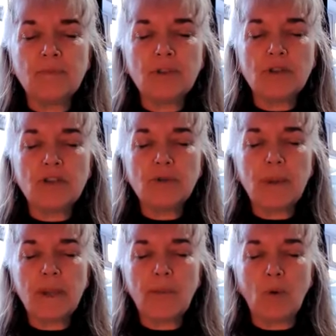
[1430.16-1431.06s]
So just
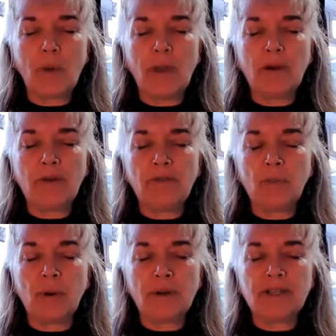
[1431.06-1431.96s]
become aware of your
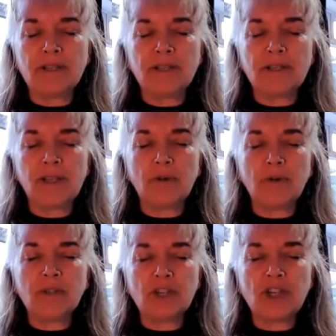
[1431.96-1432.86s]
body sitting
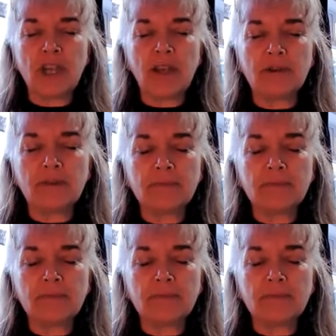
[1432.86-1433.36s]
on the chair.